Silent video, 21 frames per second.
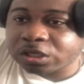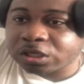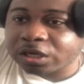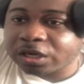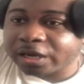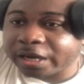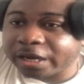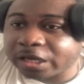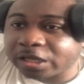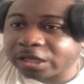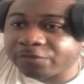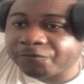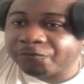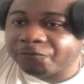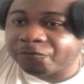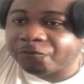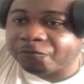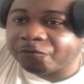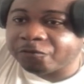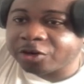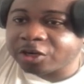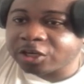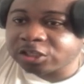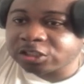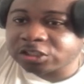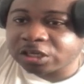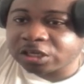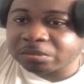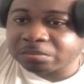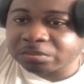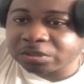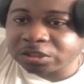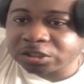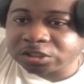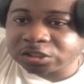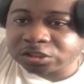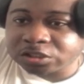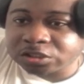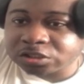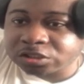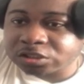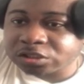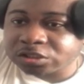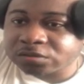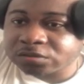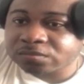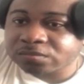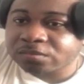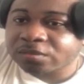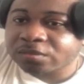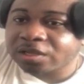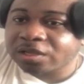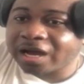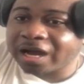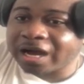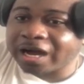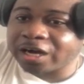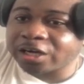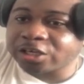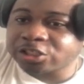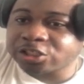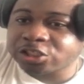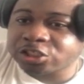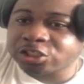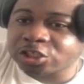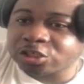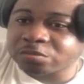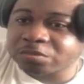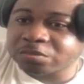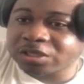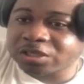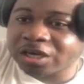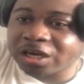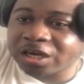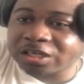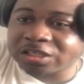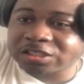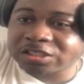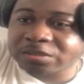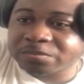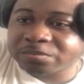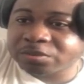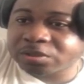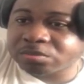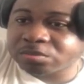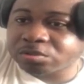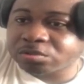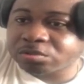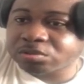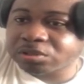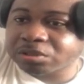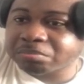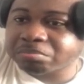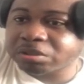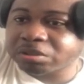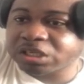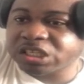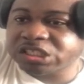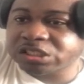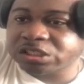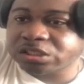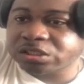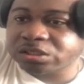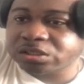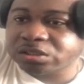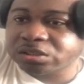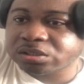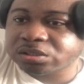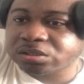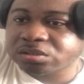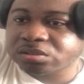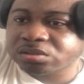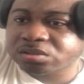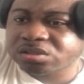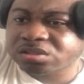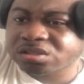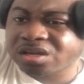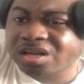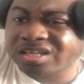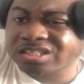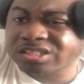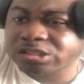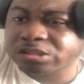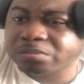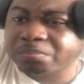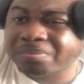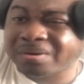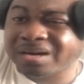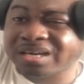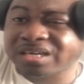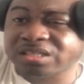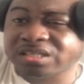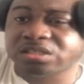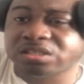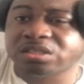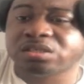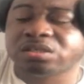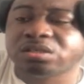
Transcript: Latin phrase that means I shall be acceptable and pleasing / packaging.